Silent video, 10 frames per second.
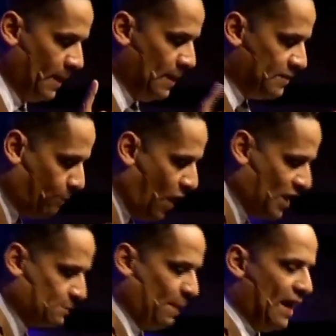The
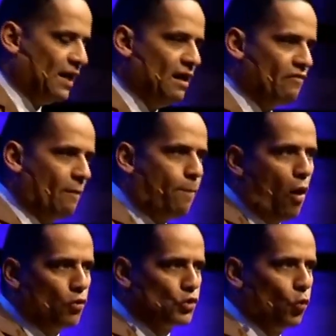prosperity of the
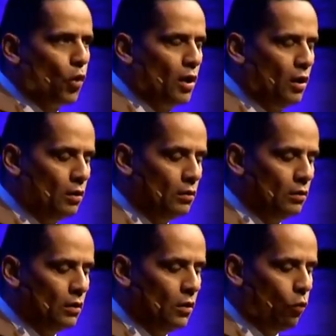post-world,
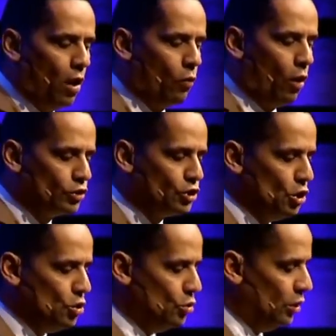World War
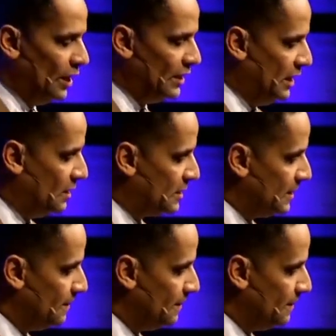II years